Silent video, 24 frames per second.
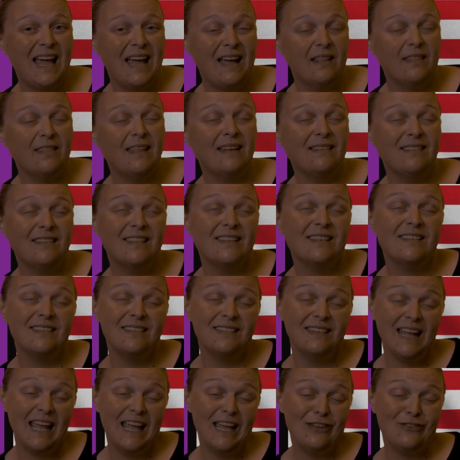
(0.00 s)
That's the
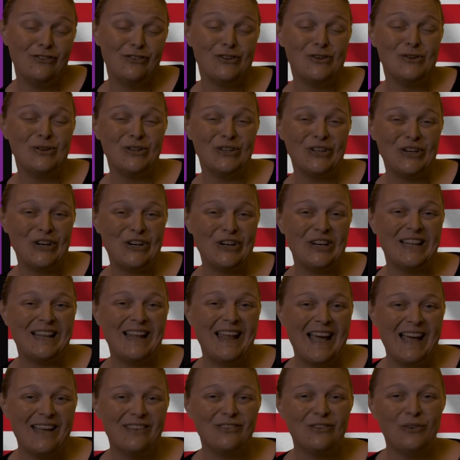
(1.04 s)
states you learned
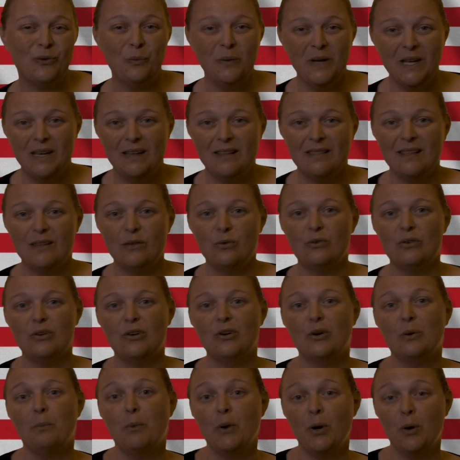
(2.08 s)
last week. Those are
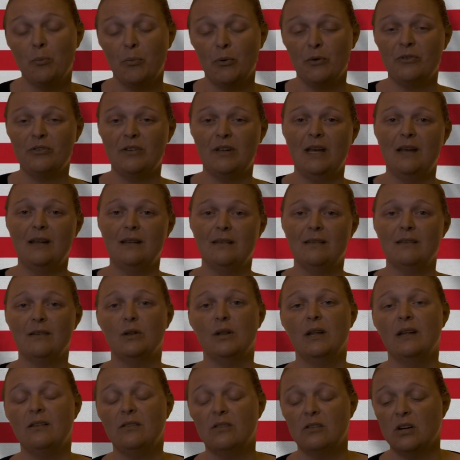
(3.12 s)
your purple states. So
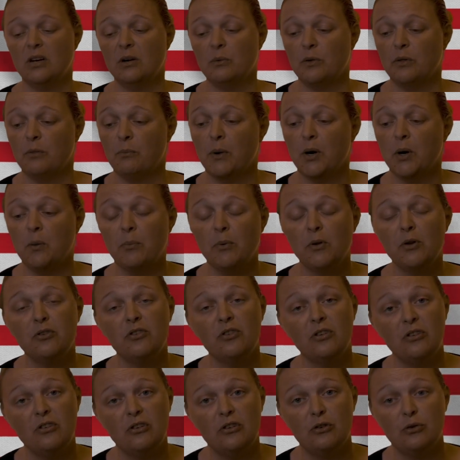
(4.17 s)
let's start with purple
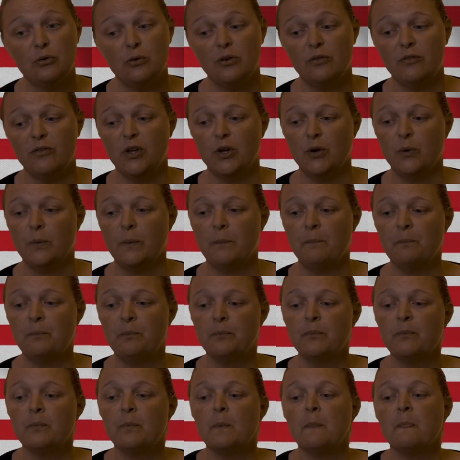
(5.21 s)
just as a review.
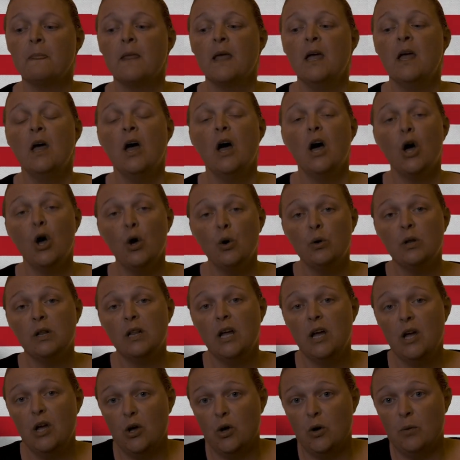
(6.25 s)

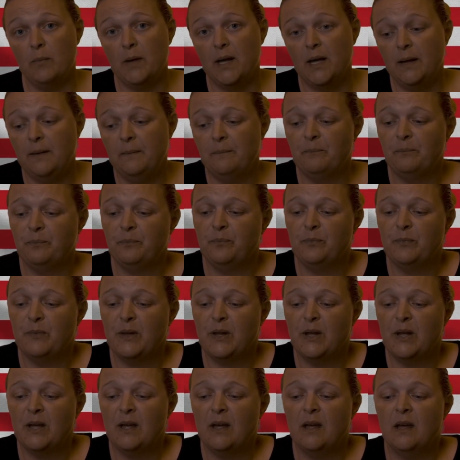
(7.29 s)
Oklahoma,
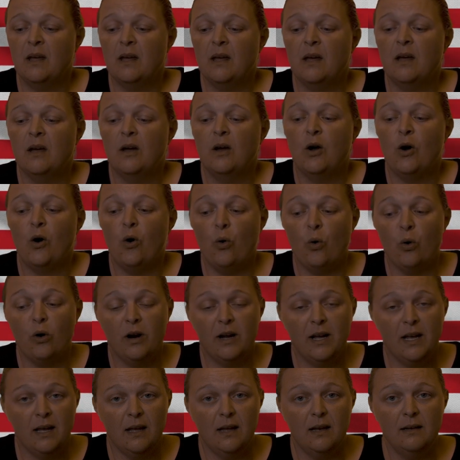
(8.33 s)

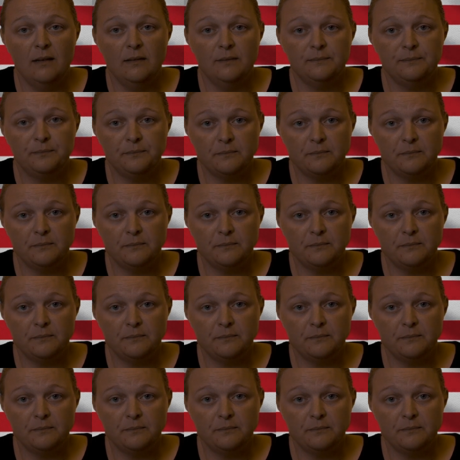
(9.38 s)
Oregon,